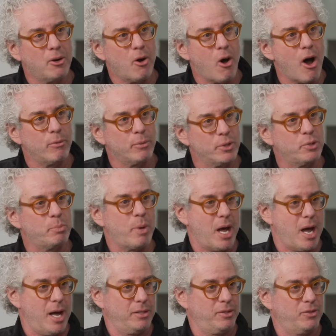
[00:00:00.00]
and awe
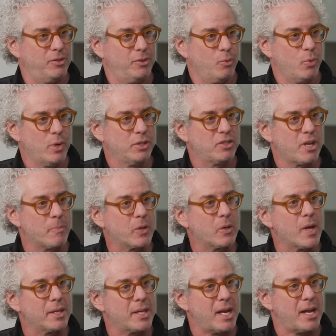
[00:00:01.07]
response when
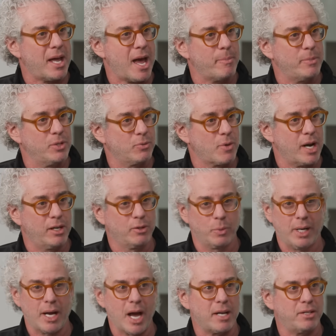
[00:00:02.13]
something like that happens, right?
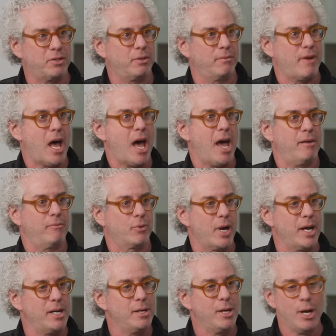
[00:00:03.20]
Because we got to survive,
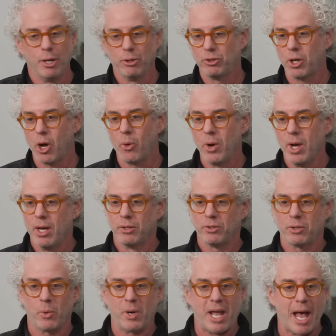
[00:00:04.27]
right? Mm-hmm. So,
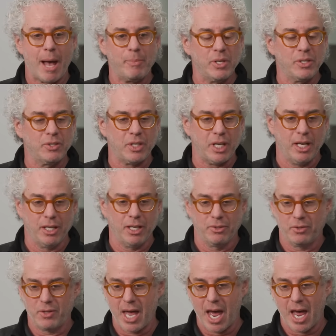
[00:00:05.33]
so what happens
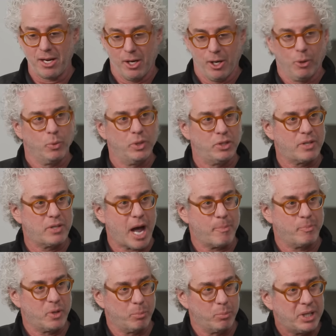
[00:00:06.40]
is that we
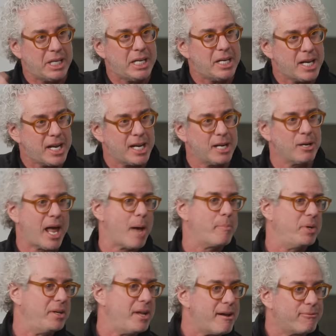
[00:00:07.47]
stop the bleeding,
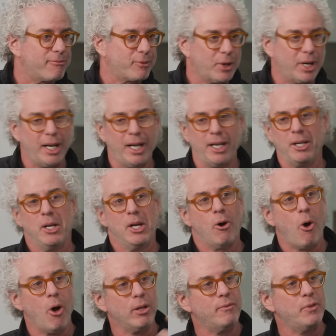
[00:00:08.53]
epinephrine,
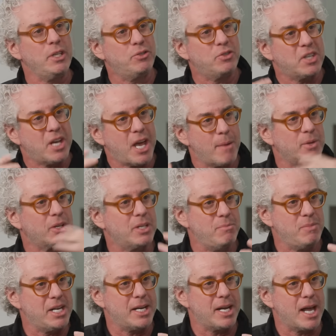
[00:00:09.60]
yeah. all of these chemically
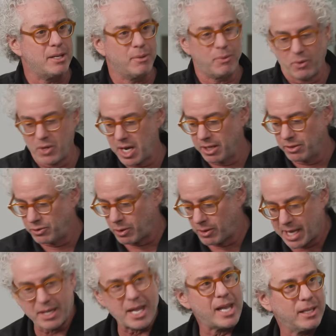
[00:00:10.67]
mediated things, so
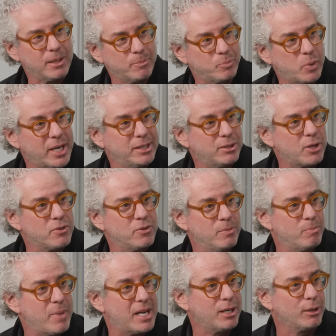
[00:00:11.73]
that that bite
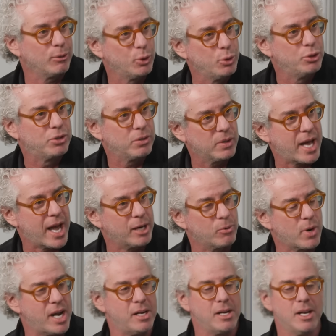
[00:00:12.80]
doesn't make you lose your leg,
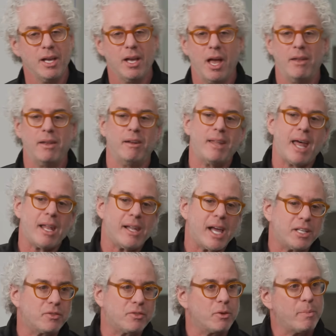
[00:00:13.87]
right? And then that
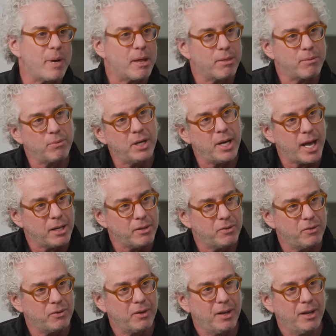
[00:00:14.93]
lasts for about three
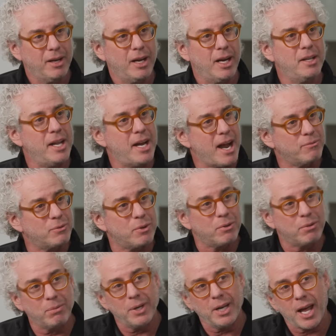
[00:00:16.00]
days, and then after
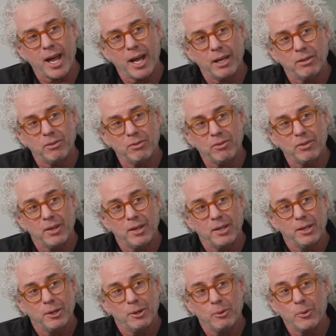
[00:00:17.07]
three days,
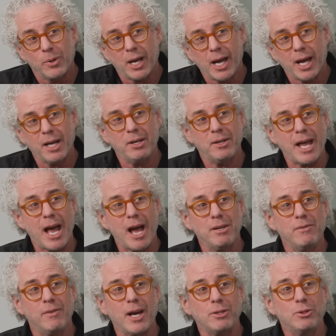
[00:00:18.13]
okay, now
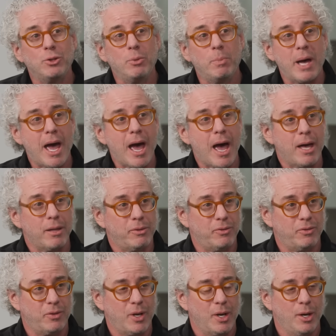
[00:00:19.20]
you've got two
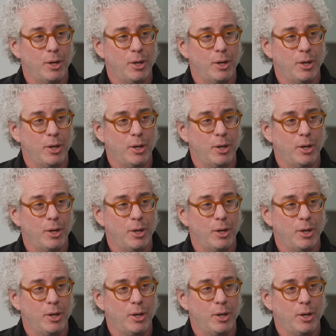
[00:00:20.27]
paths.